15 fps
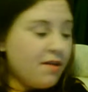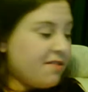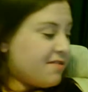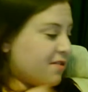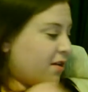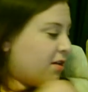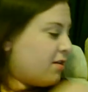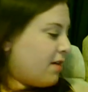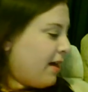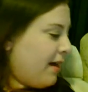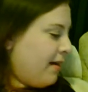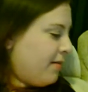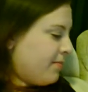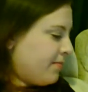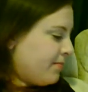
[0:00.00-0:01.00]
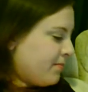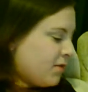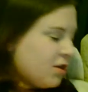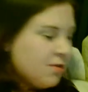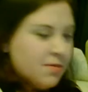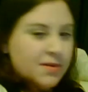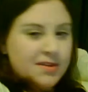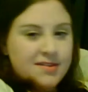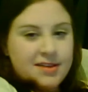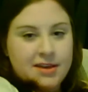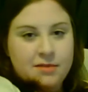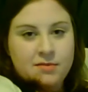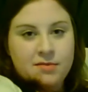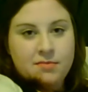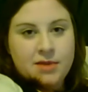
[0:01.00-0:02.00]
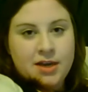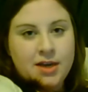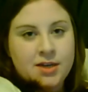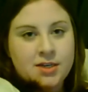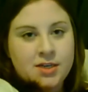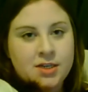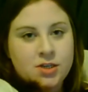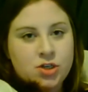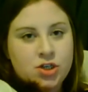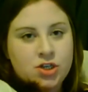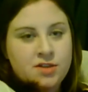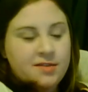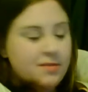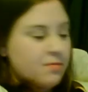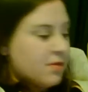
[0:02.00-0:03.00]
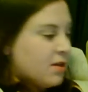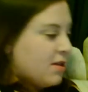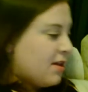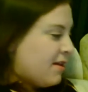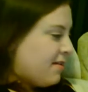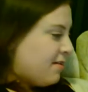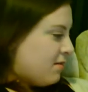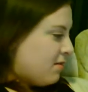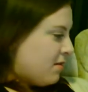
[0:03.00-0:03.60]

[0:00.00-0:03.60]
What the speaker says: So, Goober is here with me. I didn't introduce him earlier.